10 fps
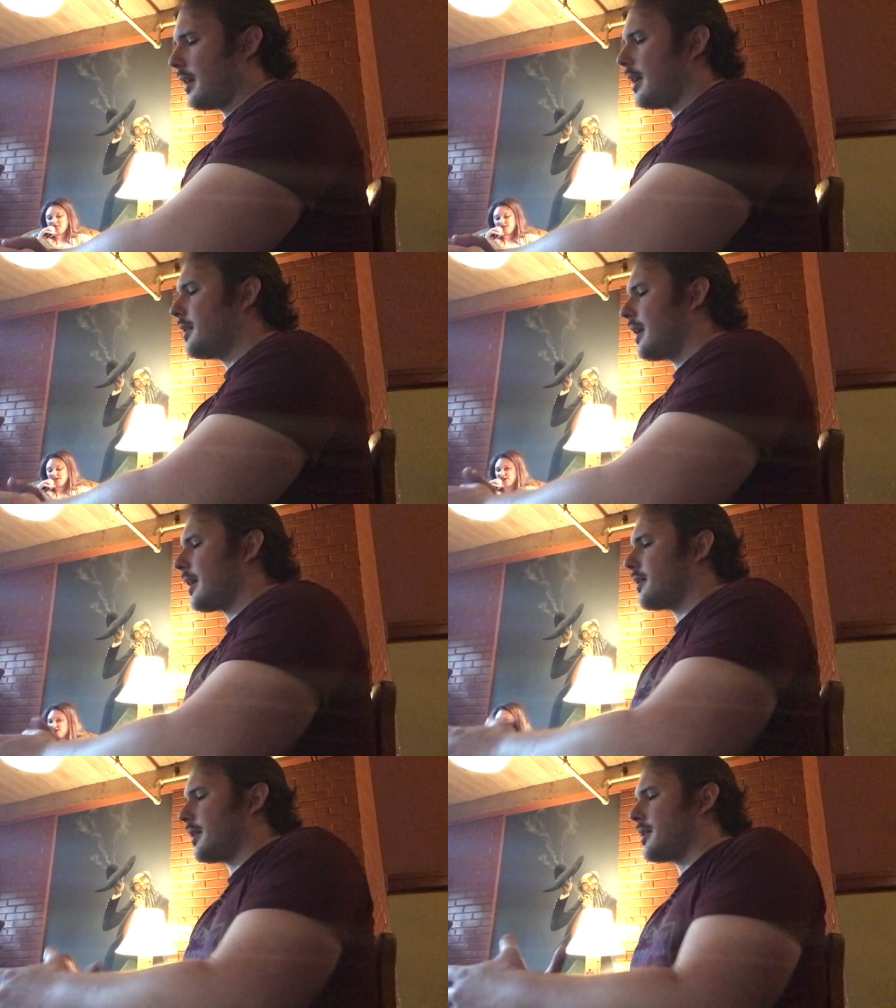in the
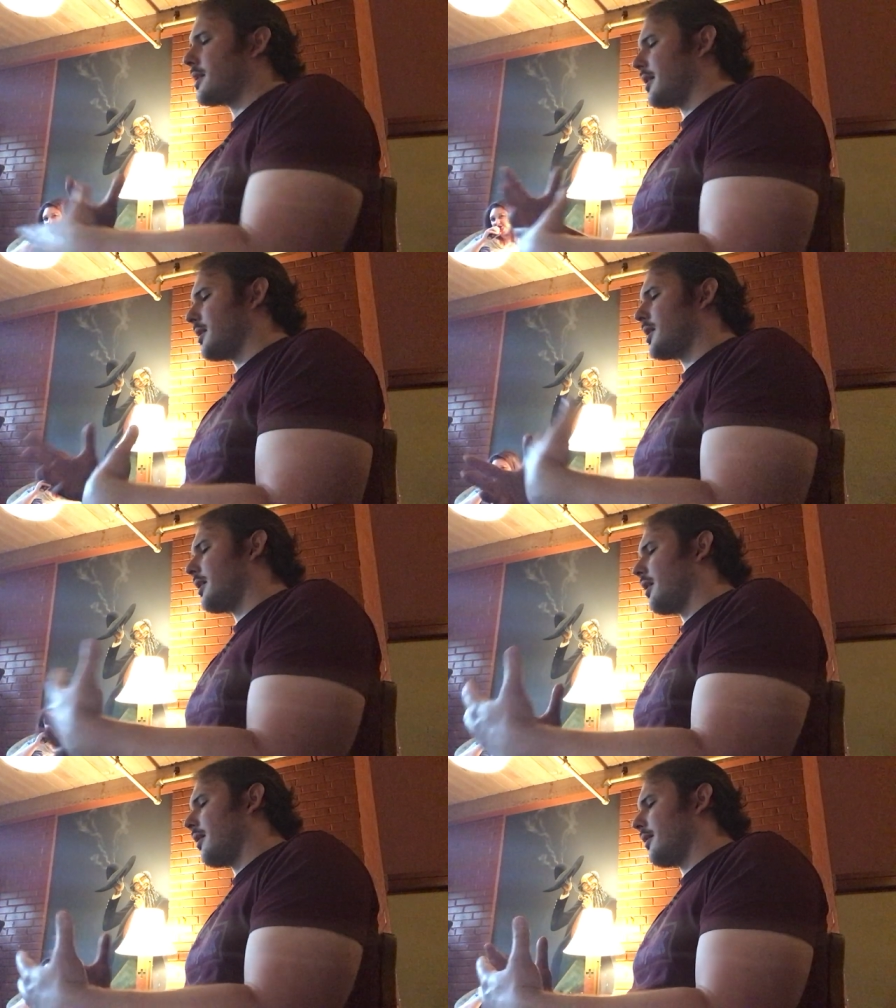end these things
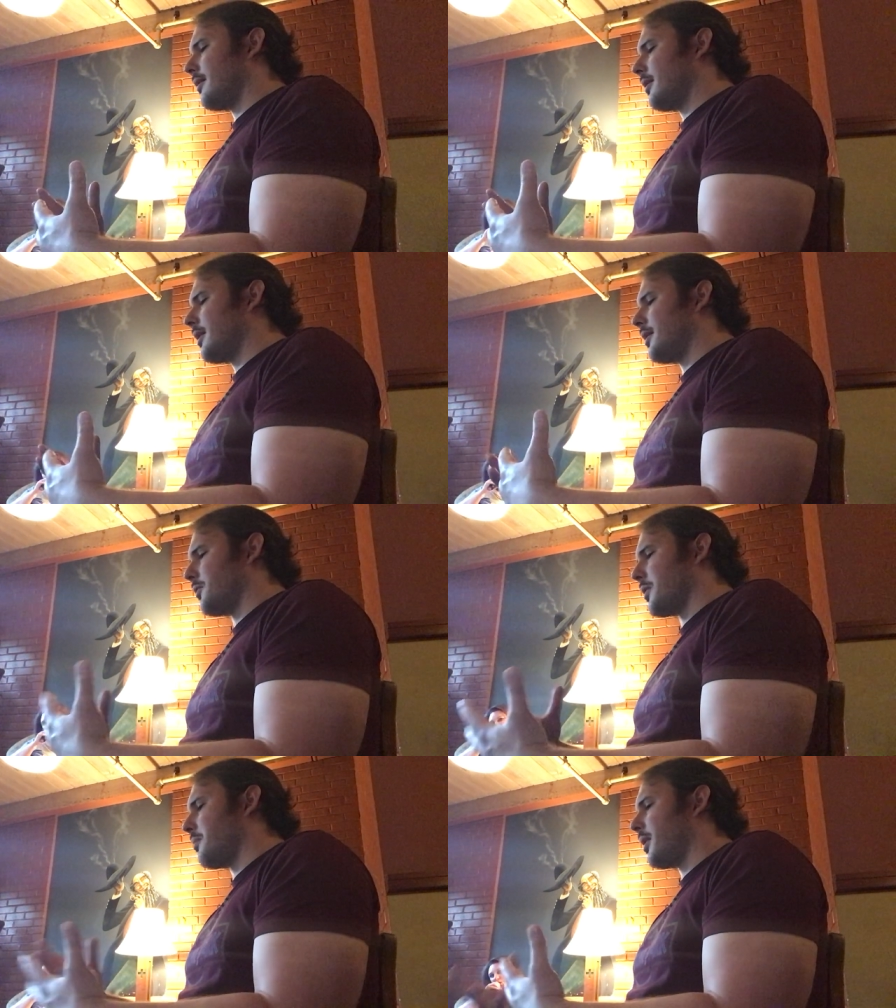cannot
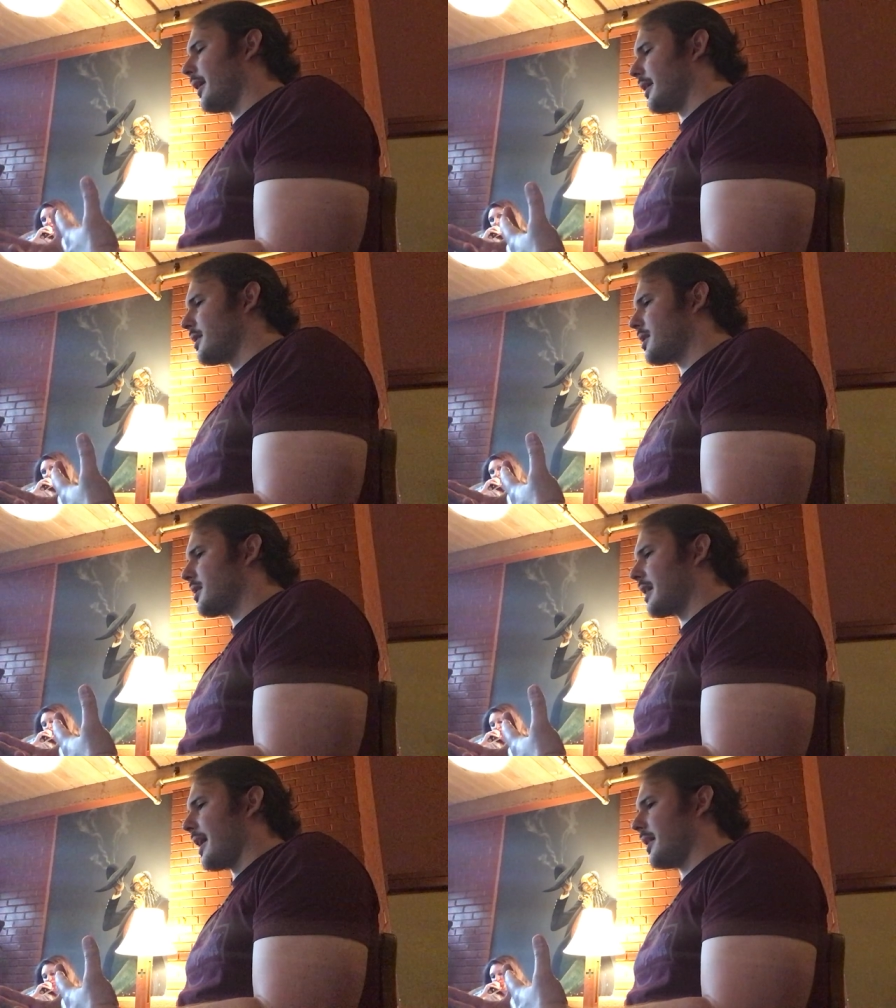can
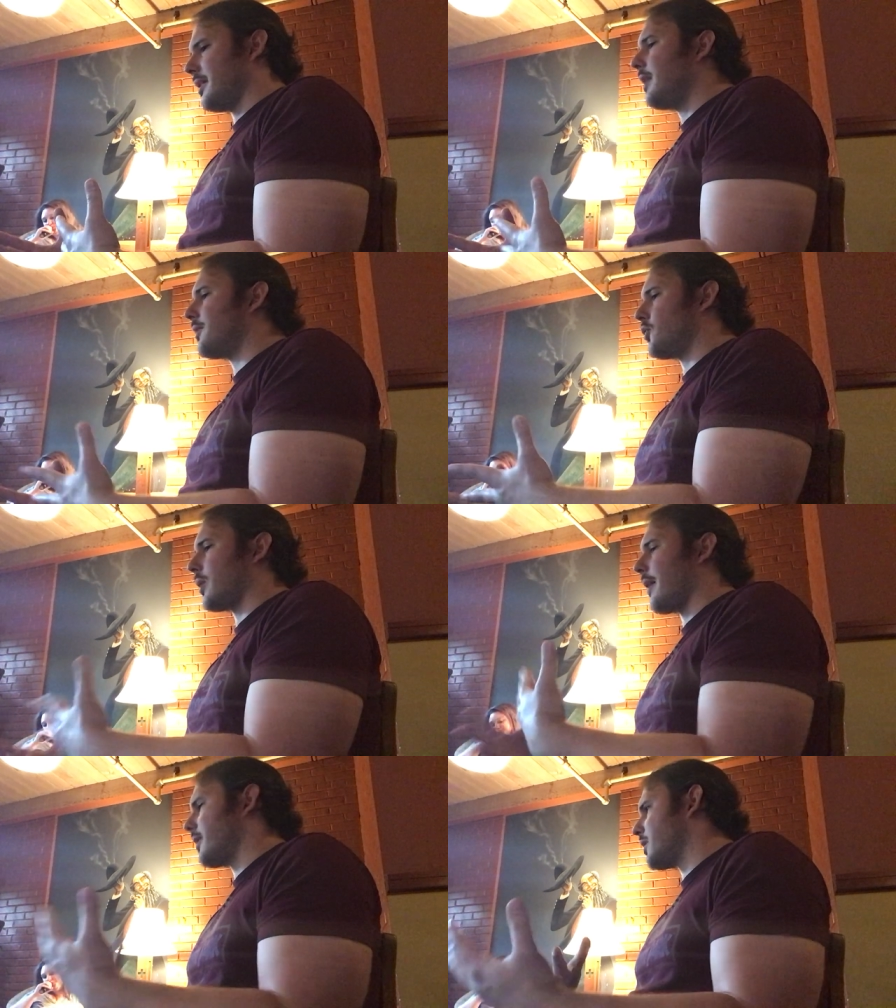replace and even
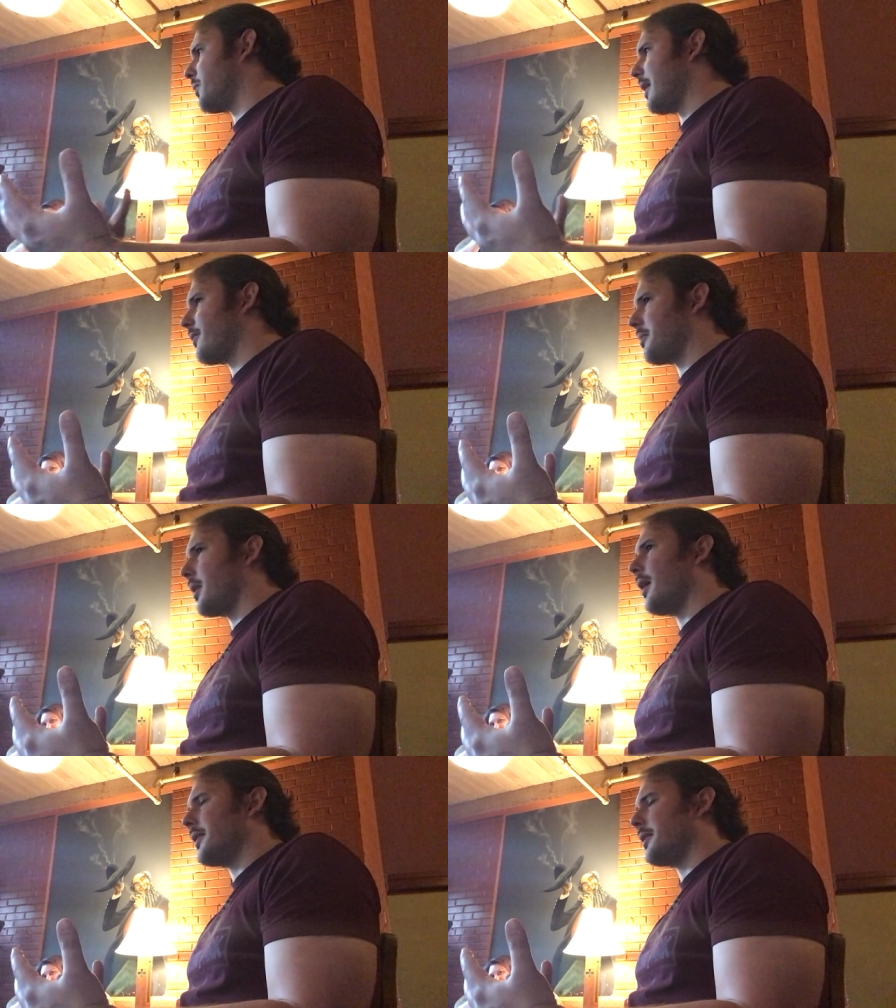drive us away from
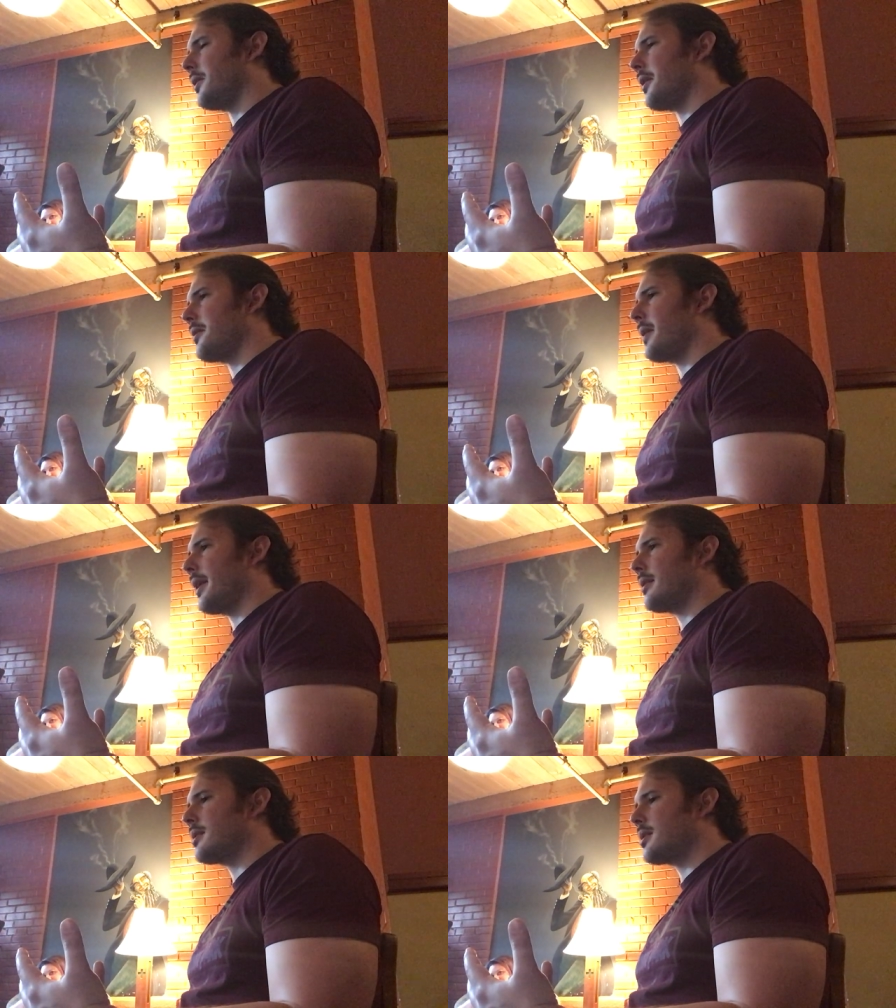God in a lot of
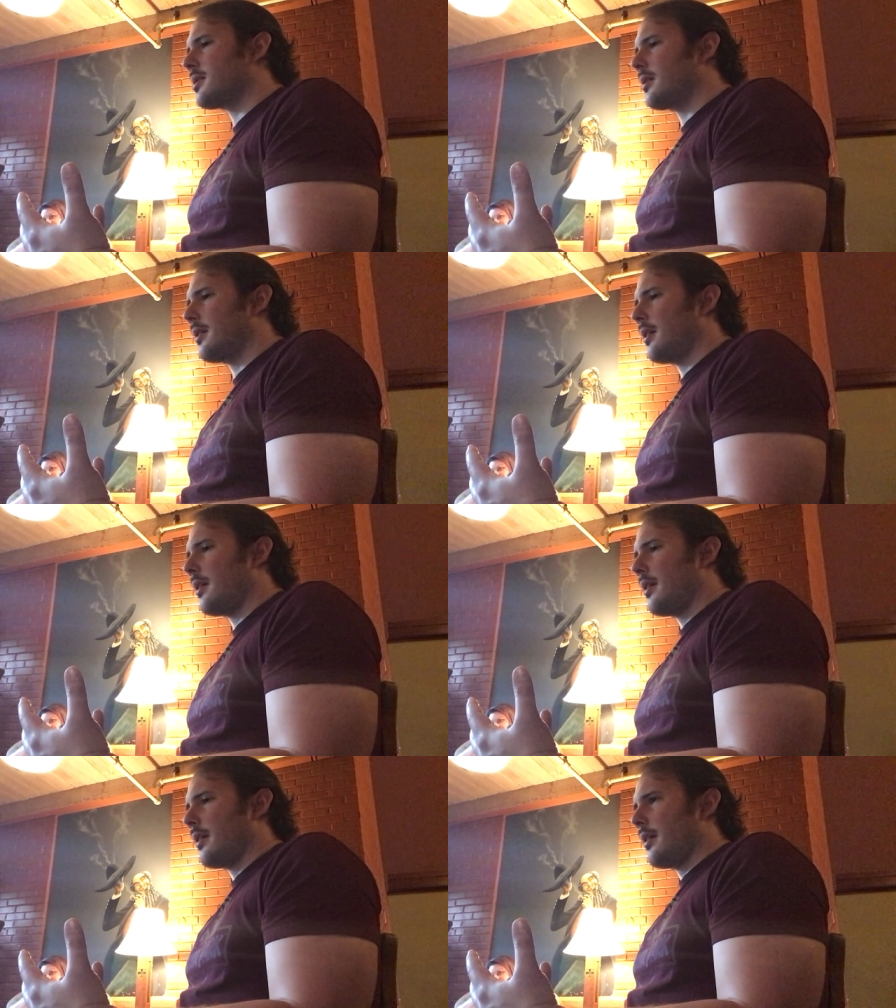ways.
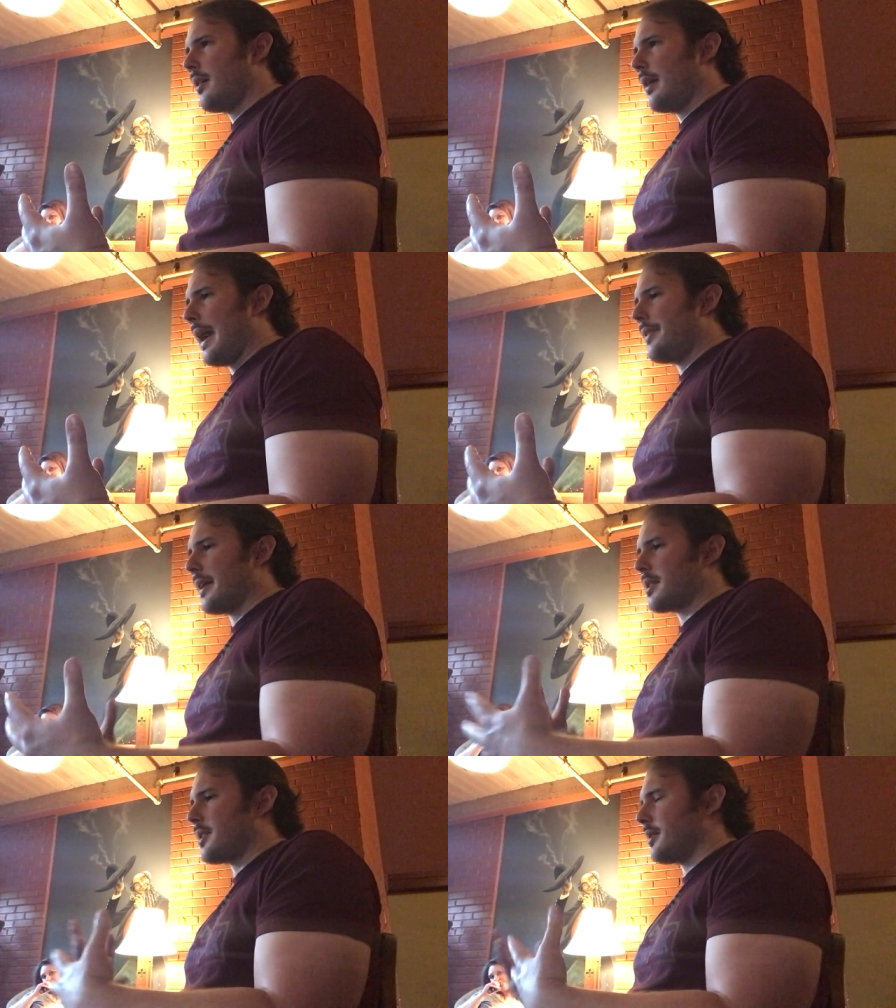And
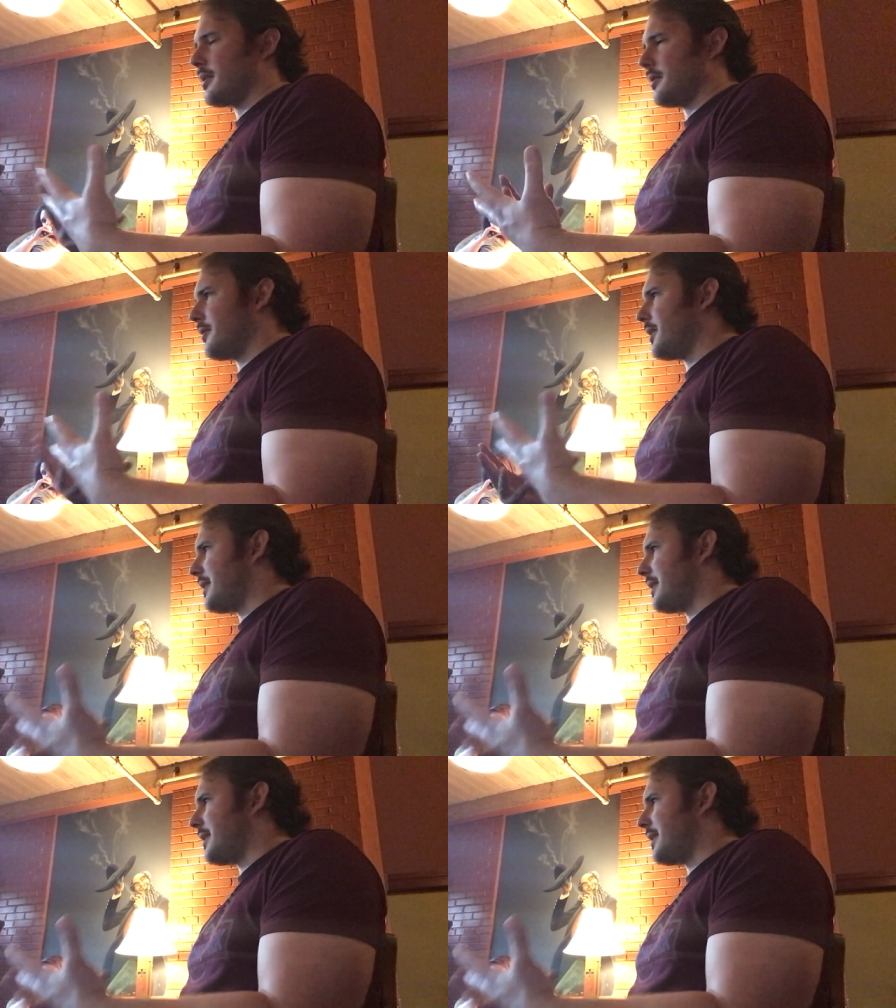that's the, the